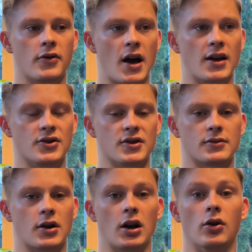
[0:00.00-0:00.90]
than
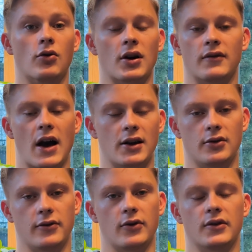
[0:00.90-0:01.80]
just caloric
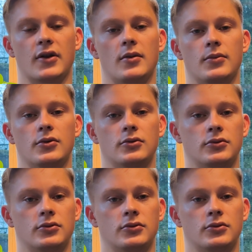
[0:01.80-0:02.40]
value, for example.